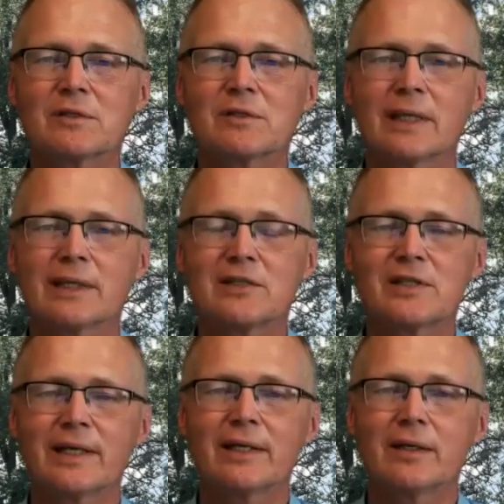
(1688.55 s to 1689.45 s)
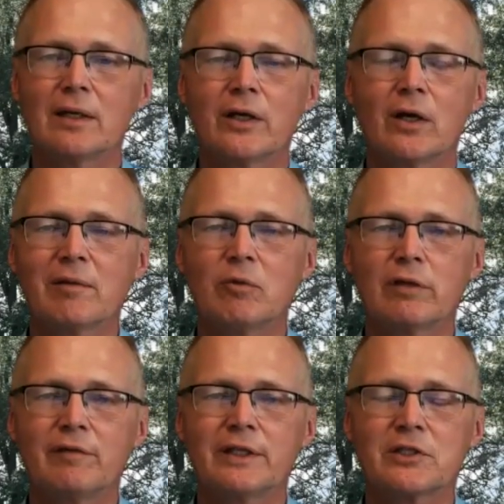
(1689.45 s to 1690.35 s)
Like I said, the automotive
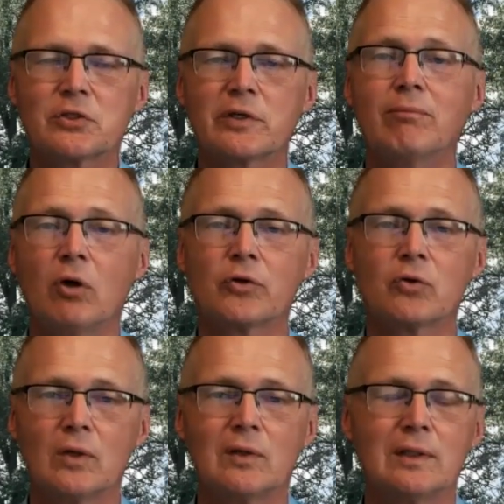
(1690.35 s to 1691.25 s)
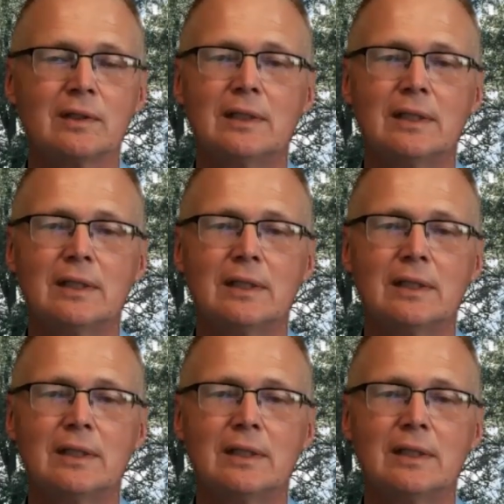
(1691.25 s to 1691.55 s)
industry, Motorola